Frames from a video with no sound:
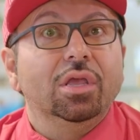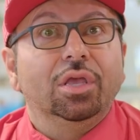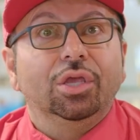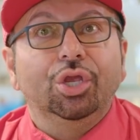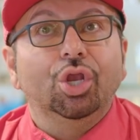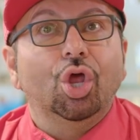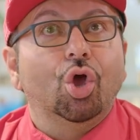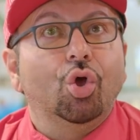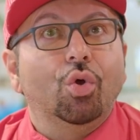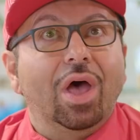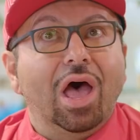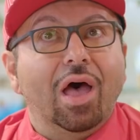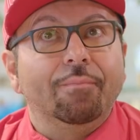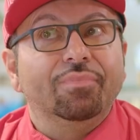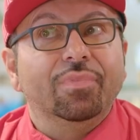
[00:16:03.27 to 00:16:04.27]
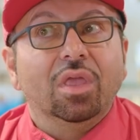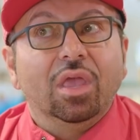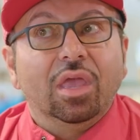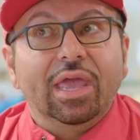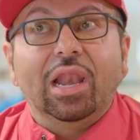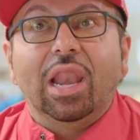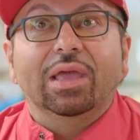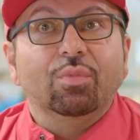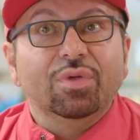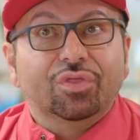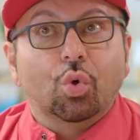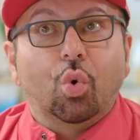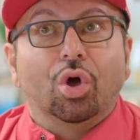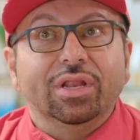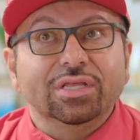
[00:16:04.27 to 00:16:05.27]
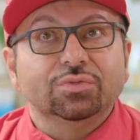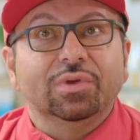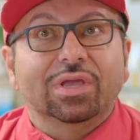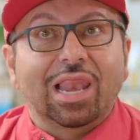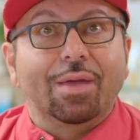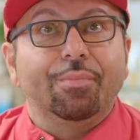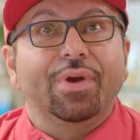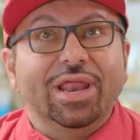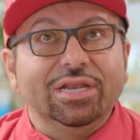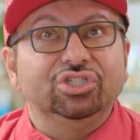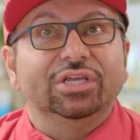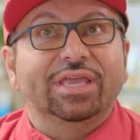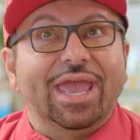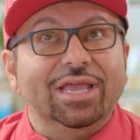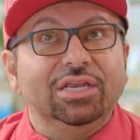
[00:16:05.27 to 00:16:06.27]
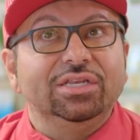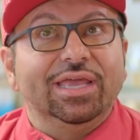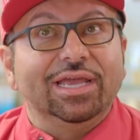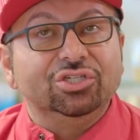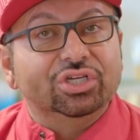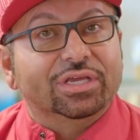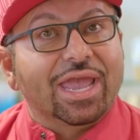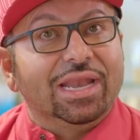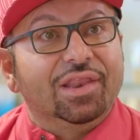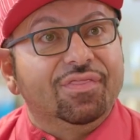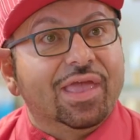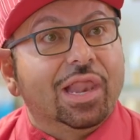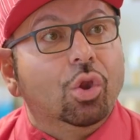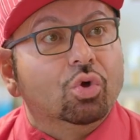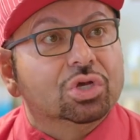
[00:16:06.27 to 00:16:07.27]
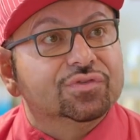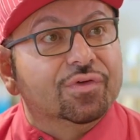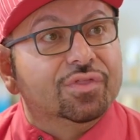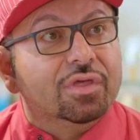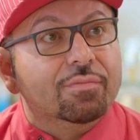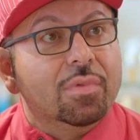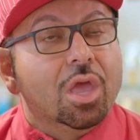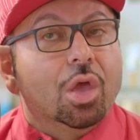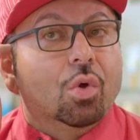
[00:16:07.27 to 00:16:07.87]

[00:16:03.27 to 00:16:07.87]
like with Qantas, we collaborate educating their looks for them.